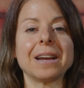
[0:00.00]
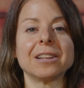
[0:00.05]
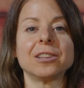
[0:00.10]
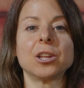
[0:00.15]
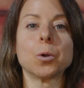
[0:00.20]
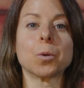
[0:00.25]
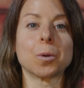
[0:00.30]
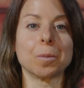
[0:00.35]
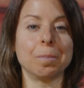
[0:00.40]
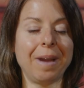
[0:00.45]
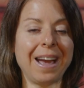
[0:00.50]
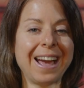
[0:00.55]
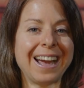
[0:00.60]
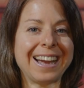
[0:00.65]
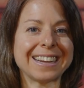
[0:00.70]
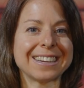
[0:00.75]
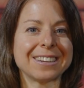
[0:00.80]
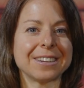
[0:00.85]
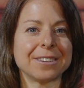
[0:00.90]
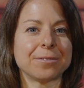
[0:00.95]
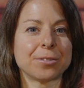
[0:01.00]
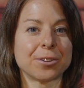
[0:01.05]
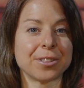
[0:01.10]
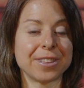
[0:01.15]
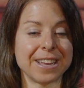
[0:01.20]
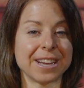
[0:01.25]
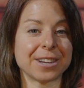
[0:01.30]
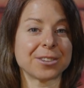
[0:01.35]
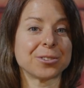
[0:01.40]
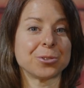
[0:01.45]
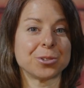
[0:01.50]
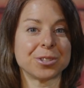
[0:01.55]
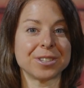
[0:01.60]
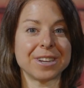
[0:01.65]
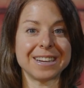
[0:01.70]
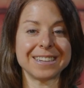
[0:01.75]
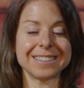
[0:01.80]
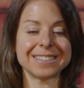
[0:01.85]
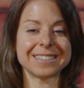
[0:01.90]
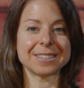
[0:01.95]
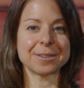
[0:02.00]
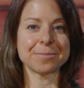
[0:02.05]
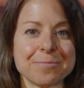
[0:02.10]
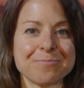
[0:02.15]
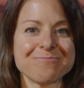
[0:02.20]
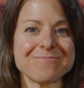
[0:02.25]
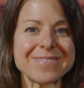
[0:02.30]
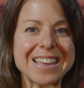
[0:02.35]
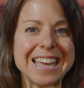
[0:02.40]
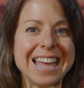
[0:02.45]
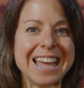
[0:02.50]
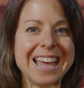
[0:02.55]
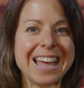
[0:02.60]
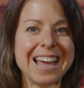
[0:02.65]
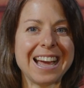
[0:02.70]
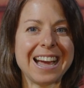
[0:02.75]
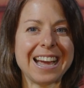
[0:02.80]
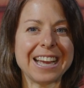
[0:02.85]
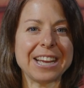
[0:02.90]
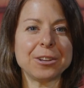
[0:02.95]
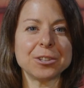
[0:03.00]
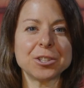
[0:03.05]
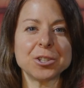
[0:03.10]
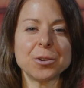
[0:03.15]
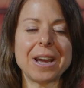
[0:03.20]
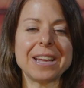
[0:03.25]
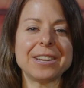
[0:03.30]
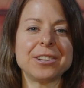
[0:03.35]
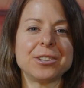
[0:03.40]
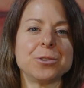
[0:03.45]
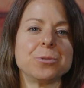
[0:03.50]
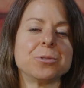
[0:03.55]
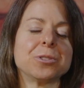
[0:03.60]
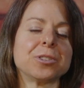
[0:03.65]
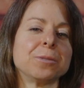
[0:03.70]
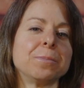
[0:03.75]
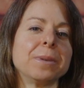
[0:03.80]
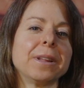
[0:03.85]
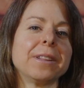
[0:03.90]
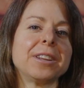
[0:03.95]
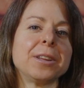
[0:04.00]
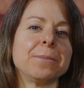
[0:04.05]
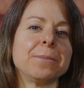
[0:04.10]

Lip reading: lower back for the exercise. I also had to do stability